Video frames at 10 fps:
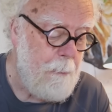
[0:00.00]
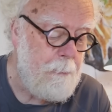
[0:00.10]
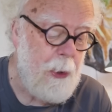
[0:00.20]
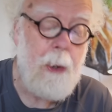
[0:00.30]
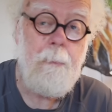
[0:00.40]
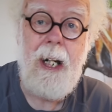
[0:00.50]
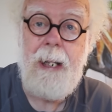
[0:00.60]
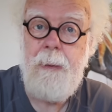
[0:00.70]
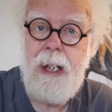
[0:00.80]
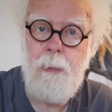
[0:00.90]
But
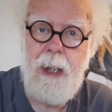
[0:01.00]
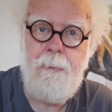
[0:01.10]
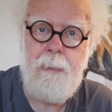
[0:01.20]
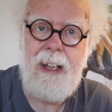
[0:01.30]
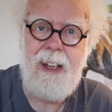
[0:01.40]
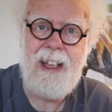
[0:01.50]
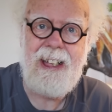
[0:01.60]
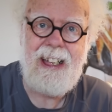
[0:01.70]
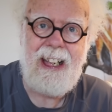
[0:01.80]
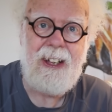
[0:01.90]
maybe we've been
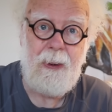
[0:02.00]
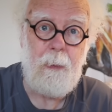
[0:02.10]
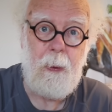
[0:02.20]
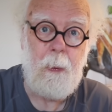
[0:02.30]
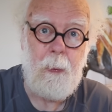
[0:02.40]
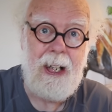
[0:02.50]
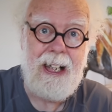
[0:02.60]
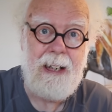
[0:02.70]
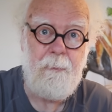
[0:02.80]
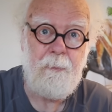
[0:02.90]
listening in the wrong
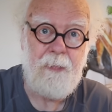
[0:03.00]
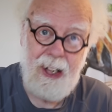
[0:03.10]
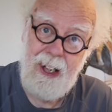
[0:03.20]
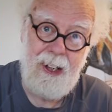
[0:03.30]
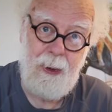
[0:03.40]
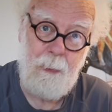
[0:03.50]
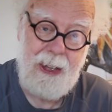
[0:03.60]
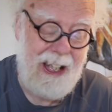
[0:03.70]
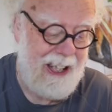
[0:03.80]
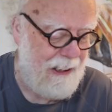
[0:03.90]
way. Uh,
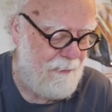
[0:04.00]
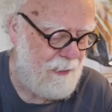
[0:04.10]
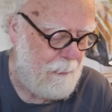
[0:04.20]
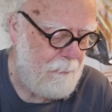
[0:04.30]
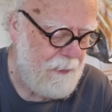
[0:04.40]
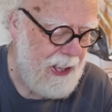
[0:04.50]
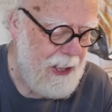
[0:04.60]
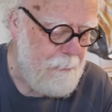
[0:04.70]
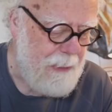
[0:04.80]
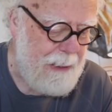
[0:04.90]
we have.
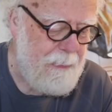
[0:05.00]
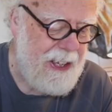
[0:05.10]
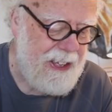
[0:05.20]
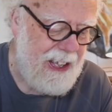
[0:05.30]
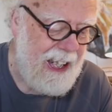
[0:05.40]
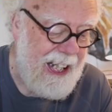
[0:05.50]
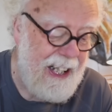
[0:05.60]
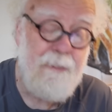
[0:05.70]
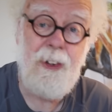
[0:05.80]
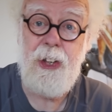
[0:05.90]
Maybe
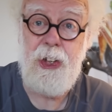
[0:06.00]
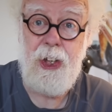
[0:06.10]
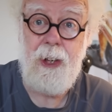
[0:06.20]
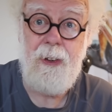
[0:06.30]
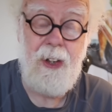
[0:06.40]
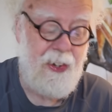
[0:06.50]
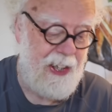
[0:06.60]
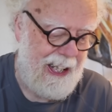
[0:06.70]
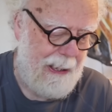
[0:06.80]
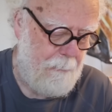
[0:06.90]
their version,
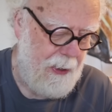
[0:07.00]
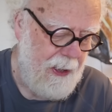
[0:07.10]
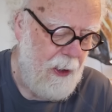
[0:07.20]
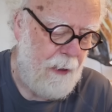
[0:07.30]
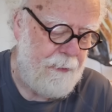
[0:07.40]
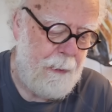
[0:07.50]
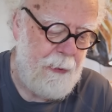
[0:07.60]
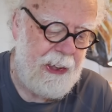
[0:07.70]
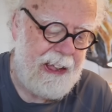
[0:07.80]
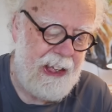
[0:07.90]
them, of
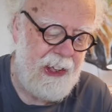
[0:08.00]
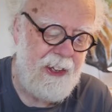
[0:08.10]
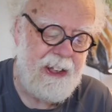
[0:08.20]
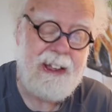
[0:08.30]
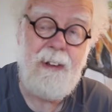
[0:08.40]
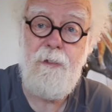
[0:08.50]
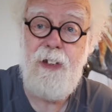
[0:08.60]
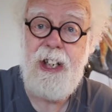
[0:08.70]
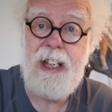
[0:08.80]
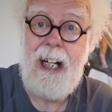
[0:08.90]
communication doesn't
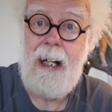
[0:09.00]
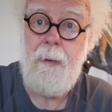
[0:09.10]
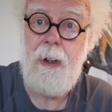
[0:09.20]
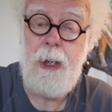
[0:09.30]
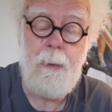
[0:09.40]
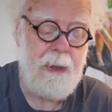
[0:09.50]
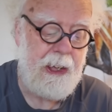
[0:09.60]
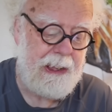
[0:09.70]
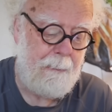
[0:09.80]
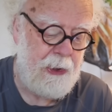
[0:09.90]
fit our human
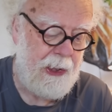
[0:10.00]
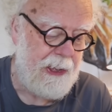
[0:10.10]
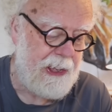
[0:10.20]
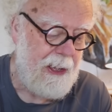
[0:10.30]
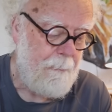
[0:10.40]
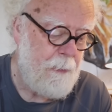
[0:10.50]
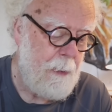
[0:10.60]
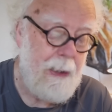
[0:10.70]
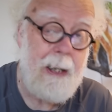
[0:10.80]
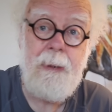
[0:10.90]
assumptions.
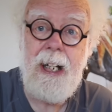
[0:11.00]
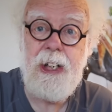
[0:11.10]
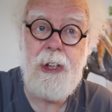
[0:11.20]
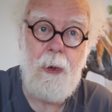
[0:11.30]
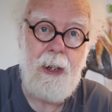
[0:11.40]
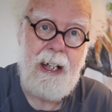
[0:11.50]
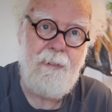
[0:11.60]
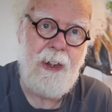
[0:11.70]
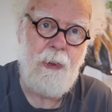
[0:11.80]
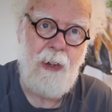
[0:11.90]
Maybe it's not
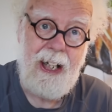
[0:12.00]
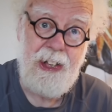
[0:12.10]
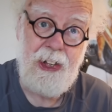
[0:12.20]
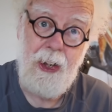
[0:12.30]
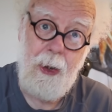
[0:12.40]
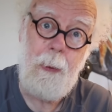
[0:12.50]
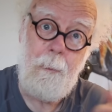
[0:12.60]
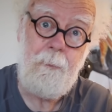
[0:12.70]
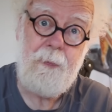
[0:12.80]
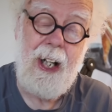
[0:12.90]
even radio,
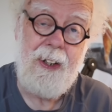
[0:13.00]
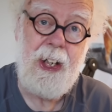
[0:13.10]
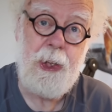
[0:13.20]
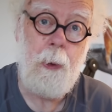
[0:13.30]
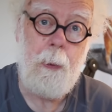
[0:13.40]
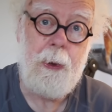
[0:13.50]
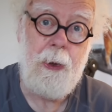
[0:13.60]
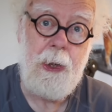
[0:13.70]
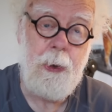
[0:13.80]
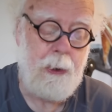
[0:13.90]
and that's what we're going
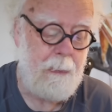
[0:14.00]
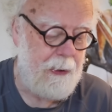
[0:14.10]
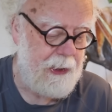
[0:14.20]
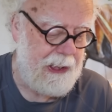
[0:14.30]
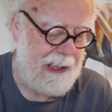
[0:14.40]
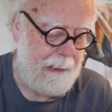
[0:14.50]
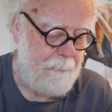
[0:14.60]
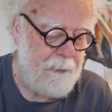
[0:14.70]
to talk about today.